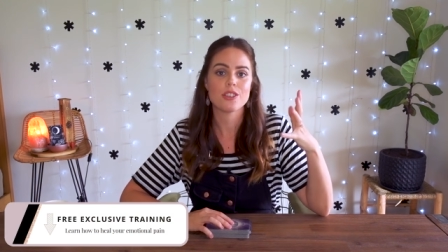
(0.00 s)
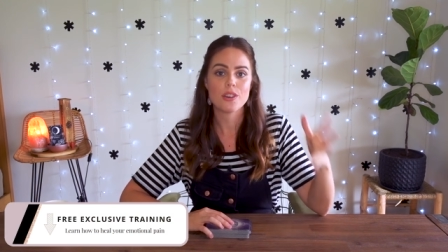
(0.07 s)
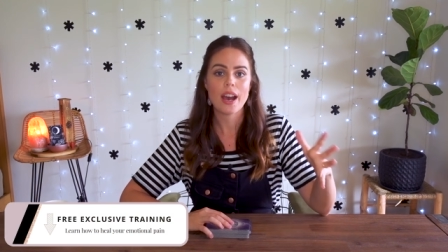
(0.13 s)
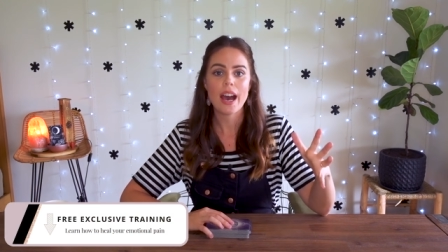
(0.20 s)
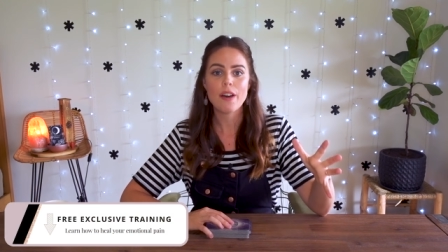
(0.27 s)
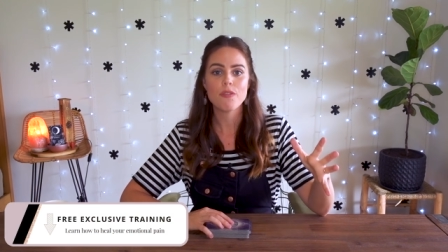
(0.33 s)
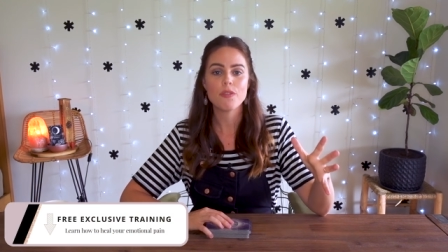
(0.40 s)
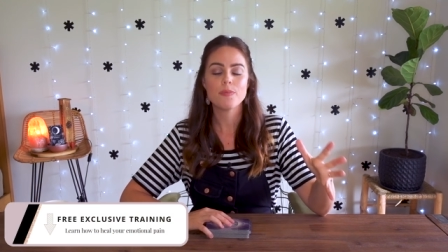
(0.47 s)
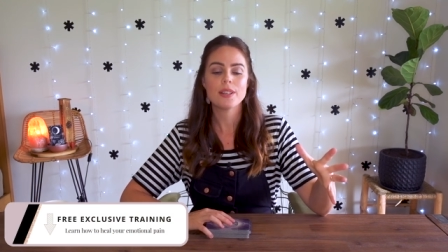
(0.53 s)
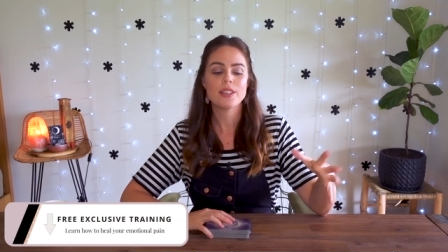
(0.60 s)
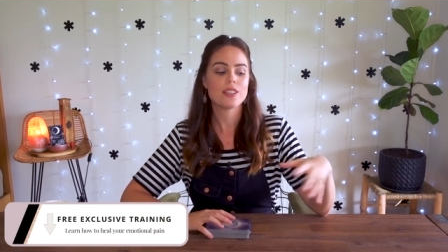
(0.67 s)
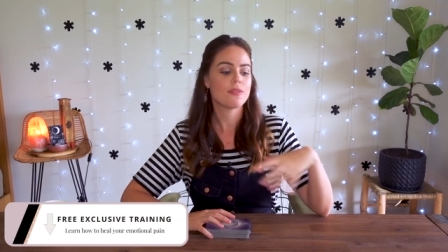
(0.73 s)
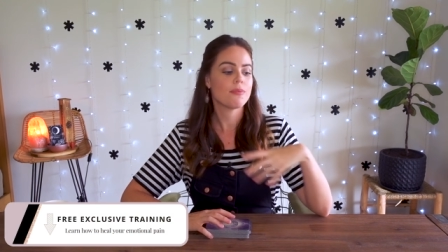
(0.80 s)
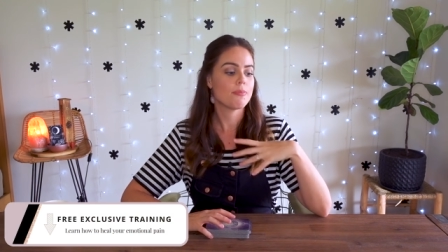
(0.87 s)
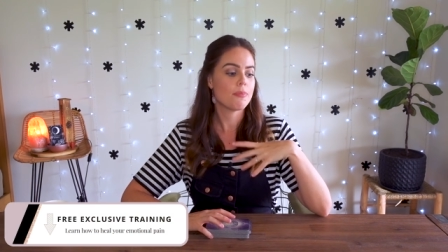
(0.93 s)
So your
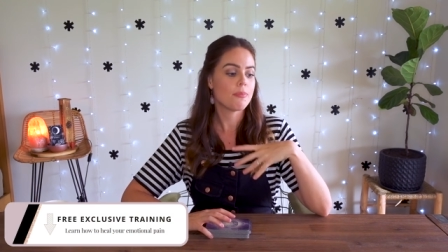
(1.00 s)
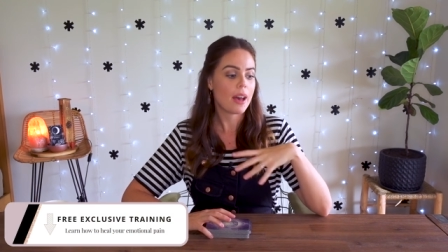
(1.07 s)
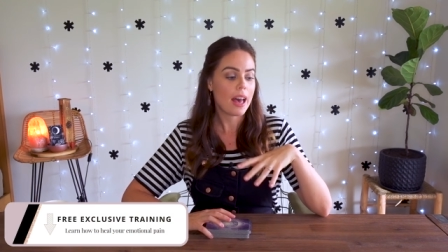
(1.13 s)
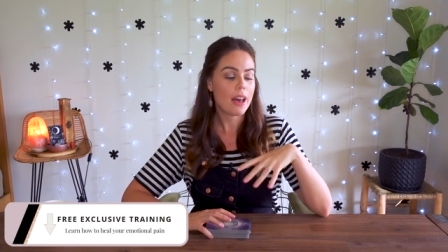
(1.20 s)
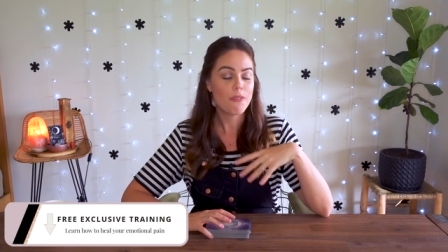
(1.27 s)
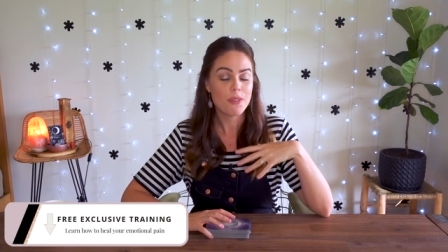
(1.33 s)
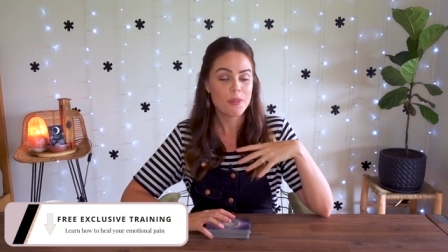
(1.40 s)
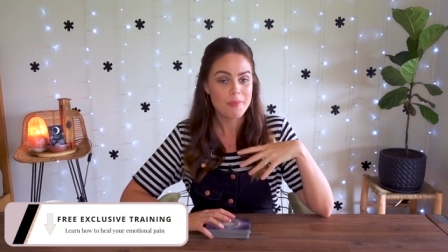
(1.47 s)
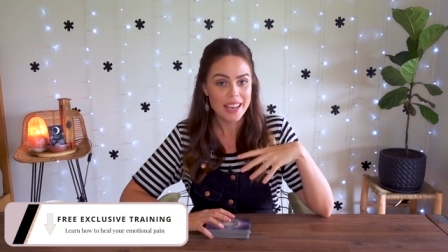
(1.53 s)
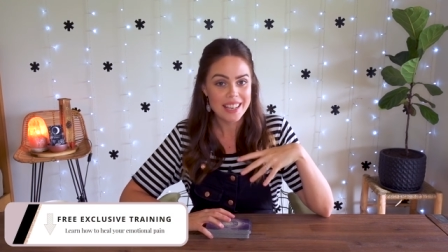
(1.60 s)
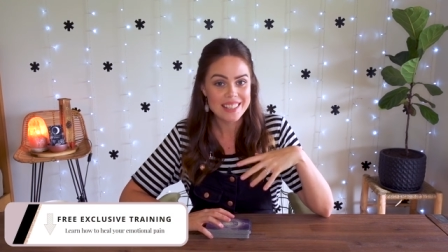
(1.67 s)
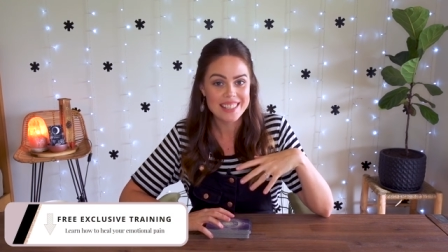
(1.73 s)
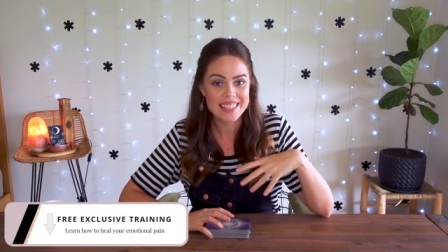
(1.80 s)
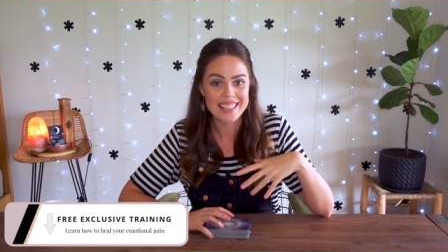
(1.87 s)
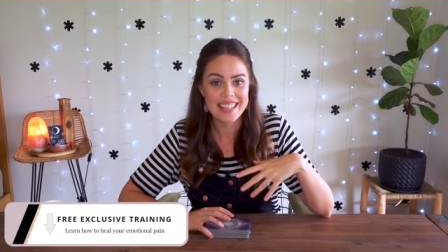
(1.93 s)

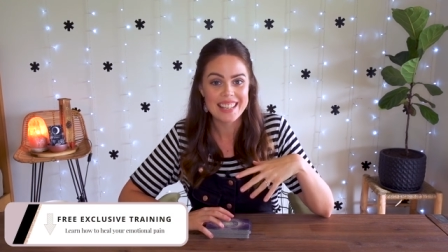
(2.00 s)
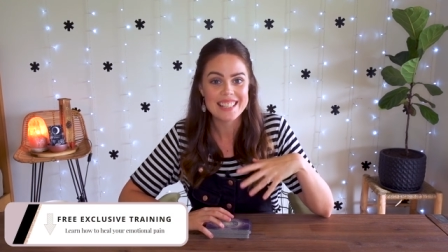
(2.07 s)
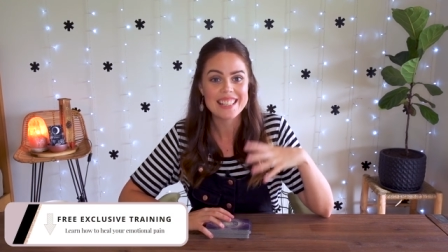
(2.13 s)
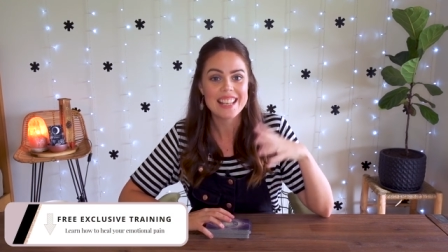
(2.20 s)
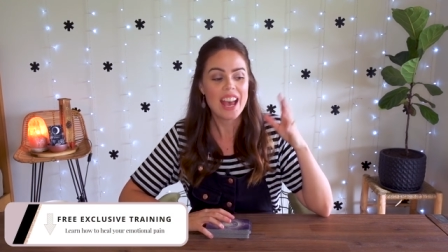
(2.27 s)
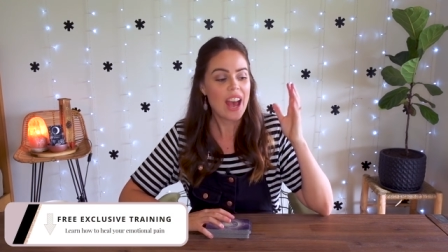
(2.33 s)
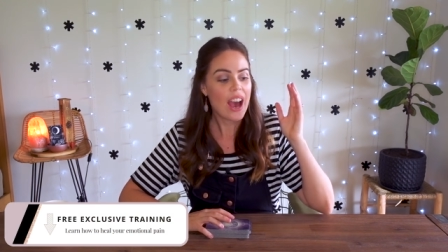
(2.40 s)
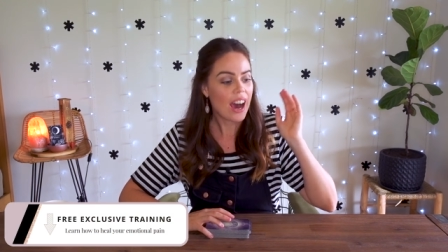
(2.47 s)
affirmation is,